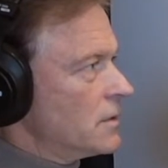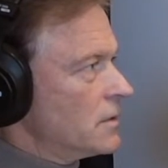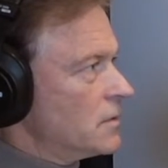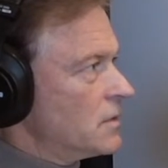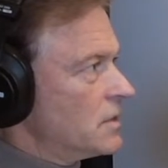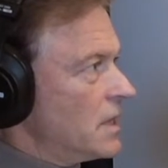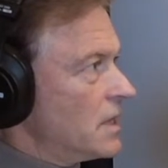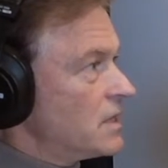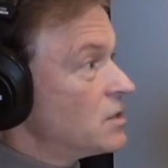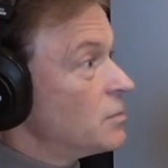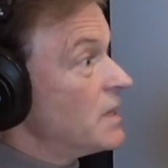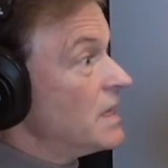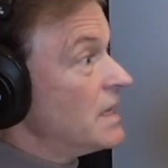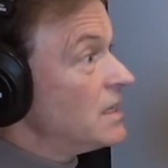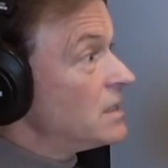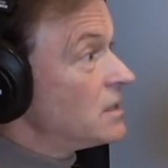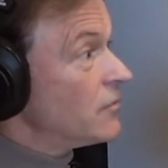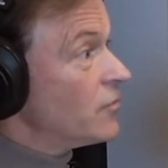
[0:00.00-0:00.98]
tends to be
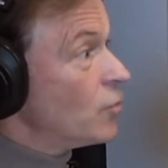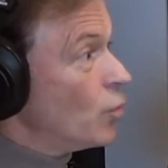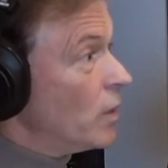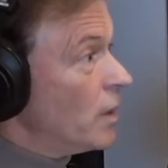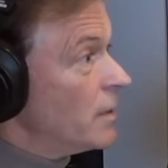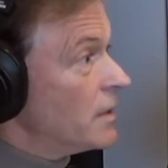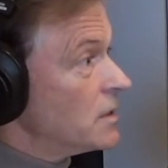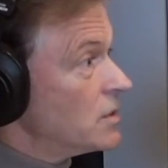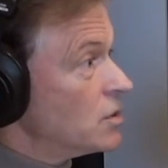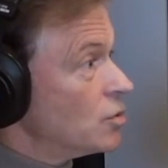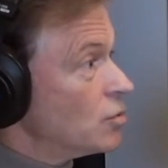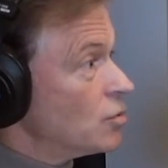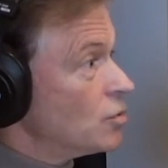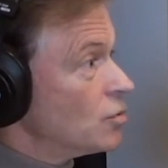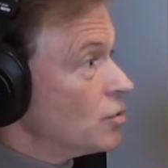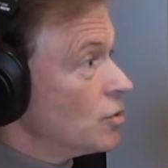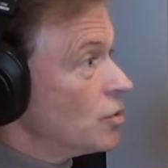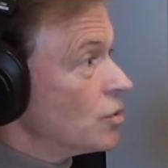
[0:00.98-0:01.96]
easier for women to
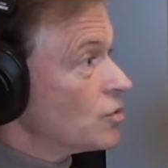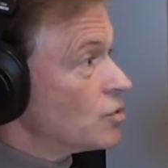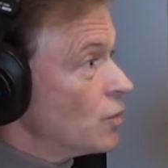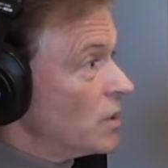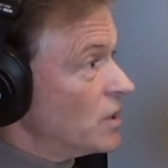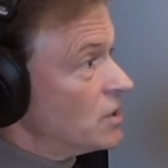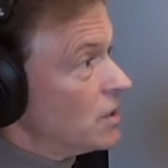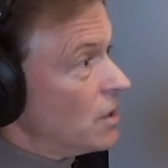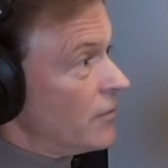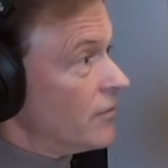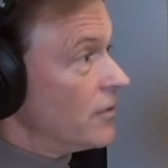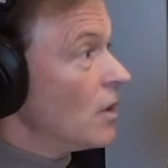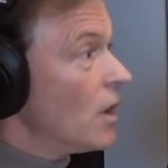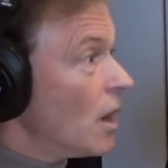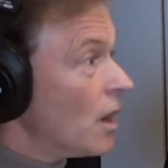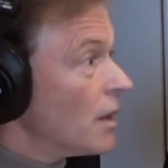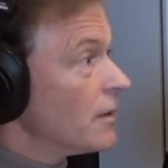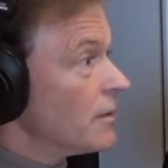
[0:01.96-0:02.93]
switch it off and
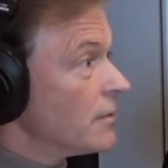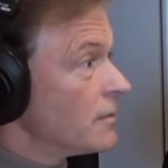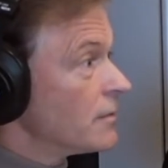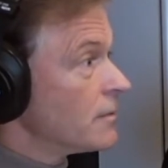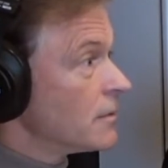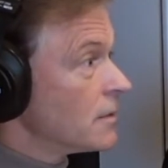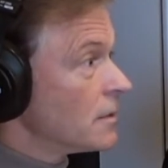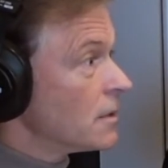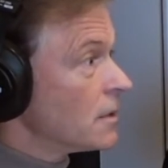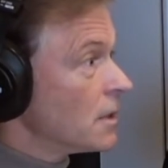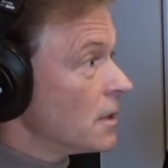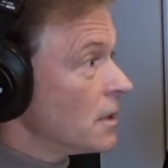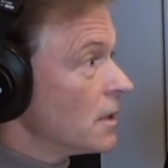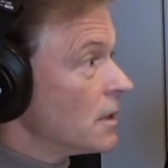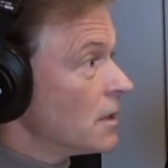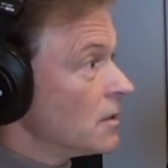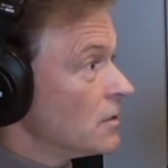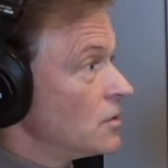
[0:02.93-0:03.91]
on.
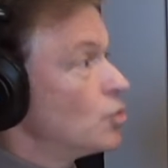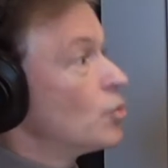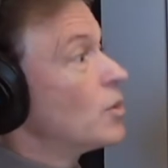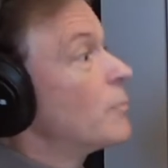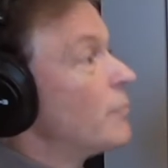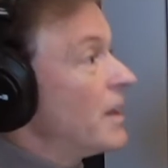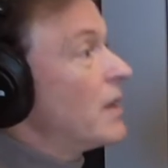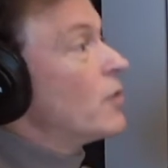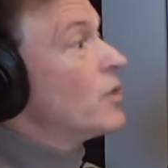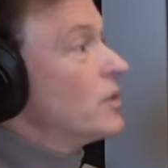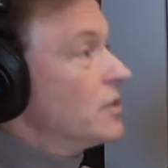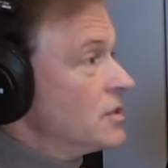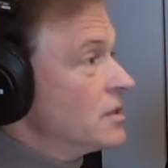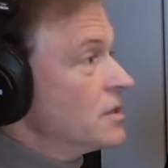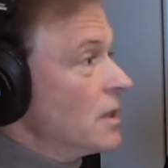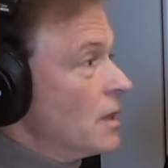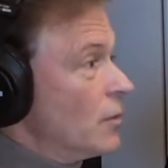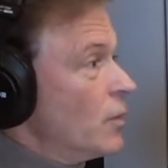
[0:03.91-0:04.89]
During
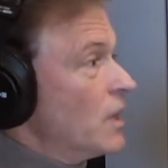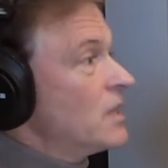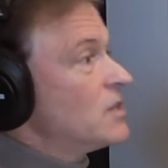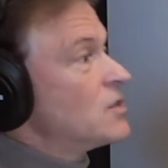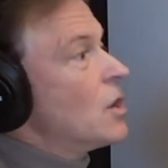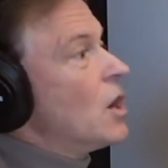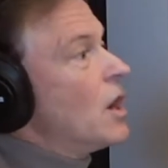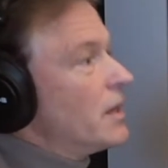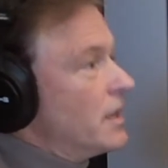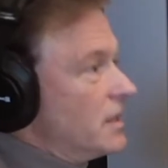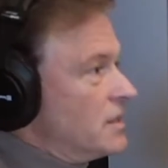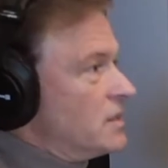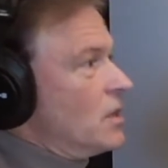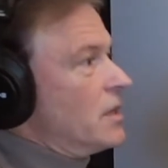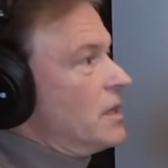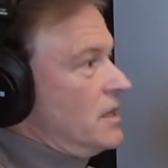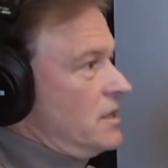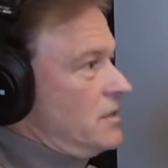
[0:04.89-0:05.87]
periods, and when it's on,
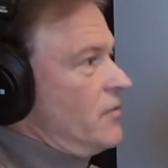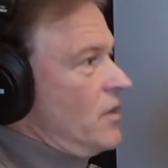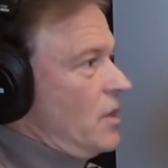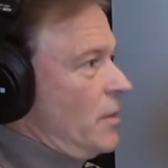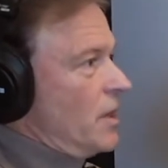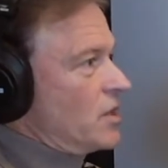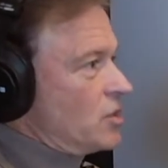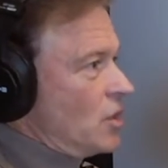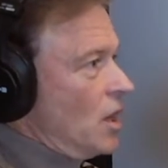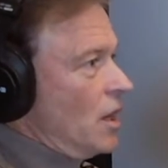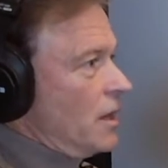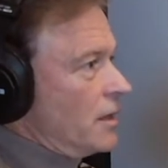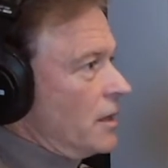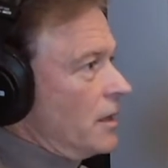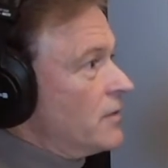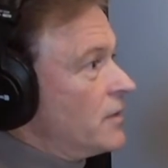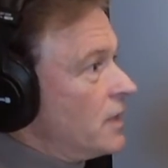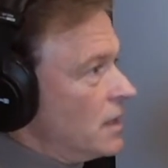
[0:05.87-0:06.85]
it's very much
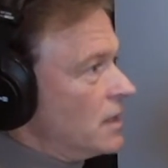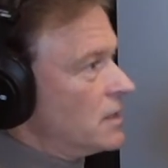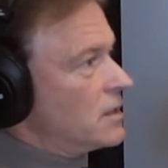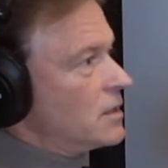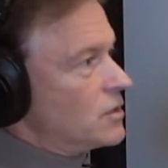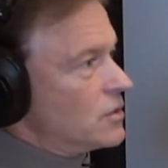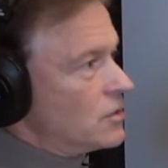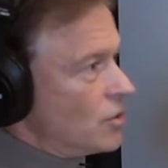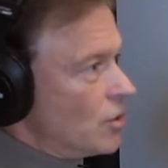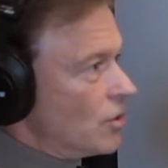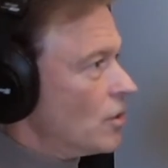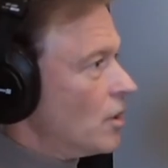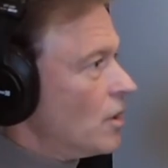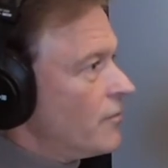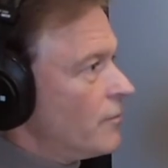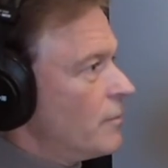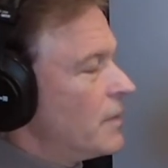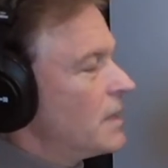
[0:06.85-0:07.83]
on, and then it can turn
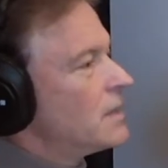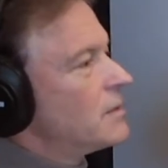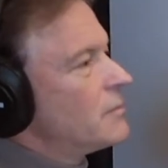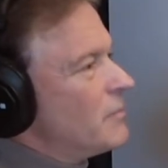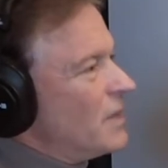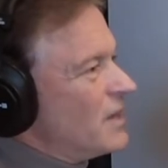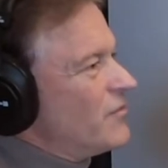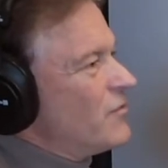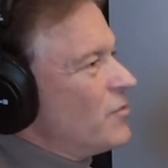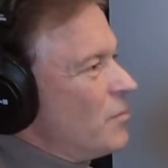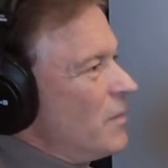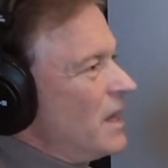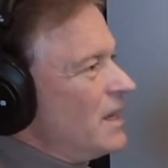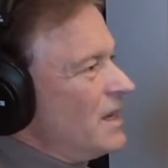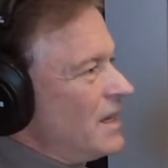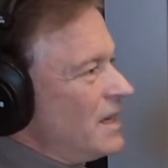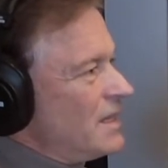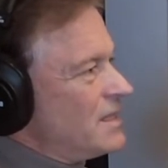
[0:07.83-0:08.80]
off. But for
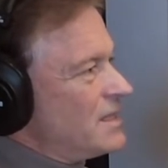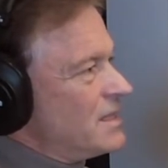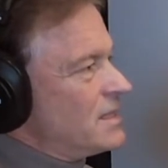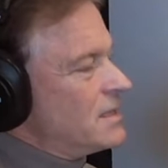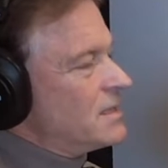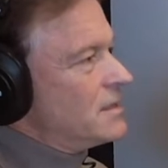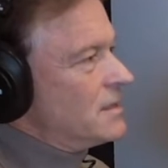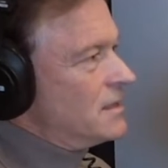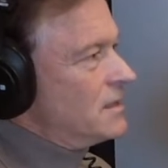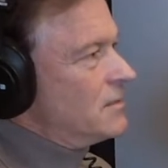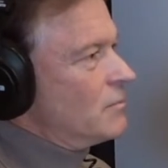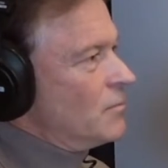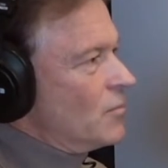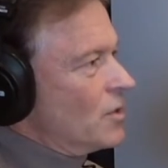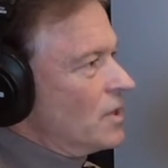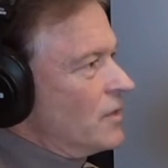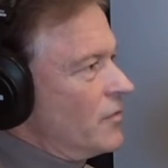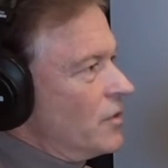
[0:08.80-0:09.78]
men, it's
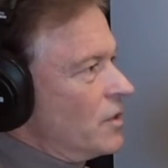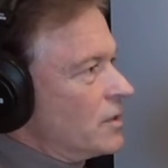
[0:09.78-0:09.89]
more difficult.